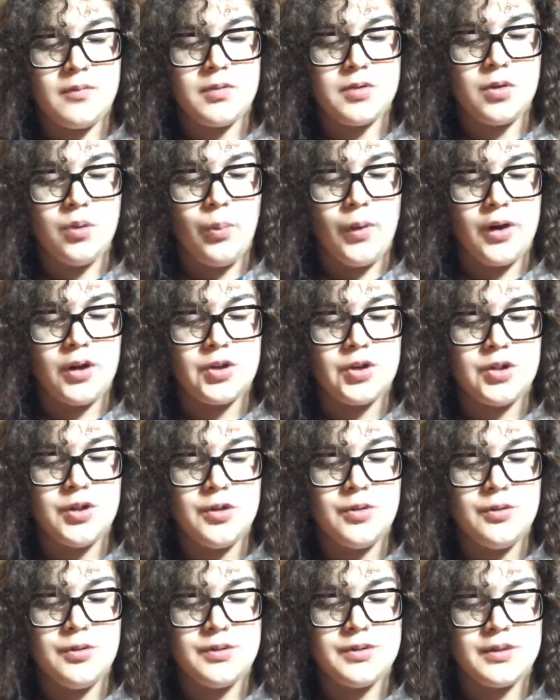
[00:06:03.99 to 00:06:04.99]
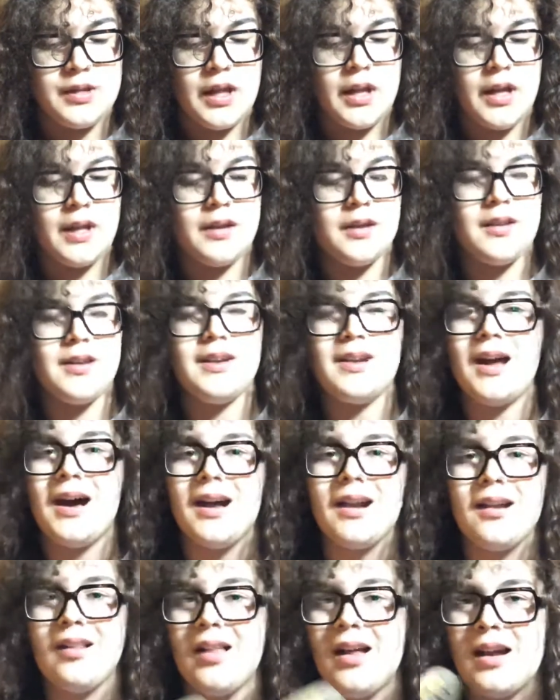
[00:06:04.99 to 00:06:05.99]
to wear shoes that not
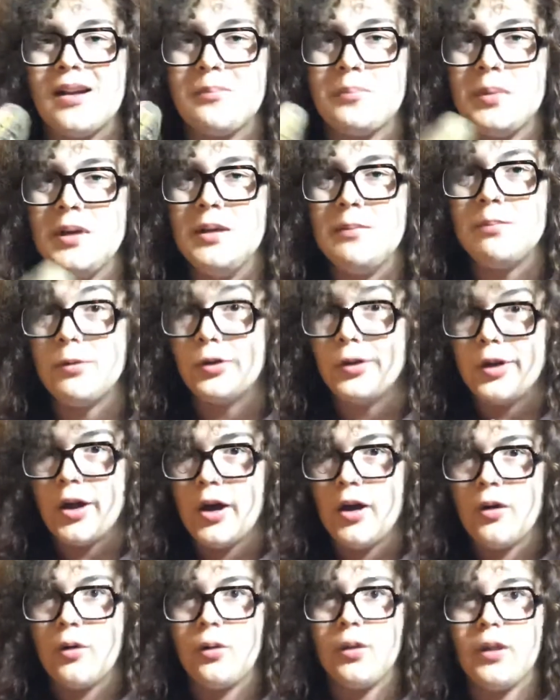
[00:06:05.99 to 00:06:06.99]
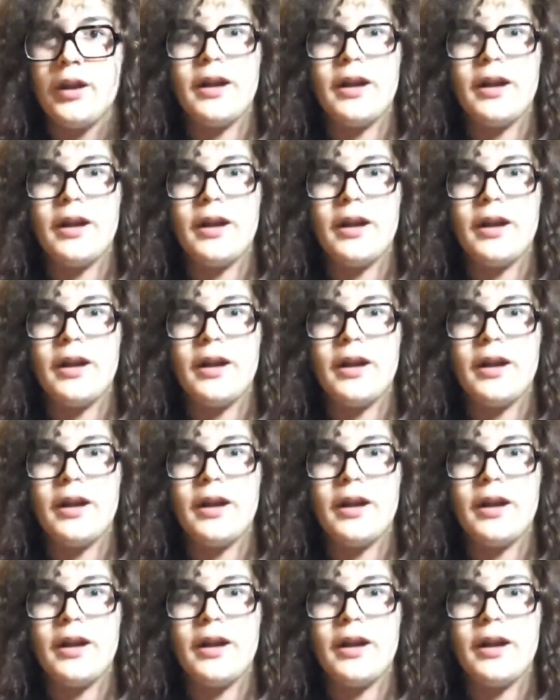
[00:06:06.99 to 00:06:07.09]
a lot of people know. Like,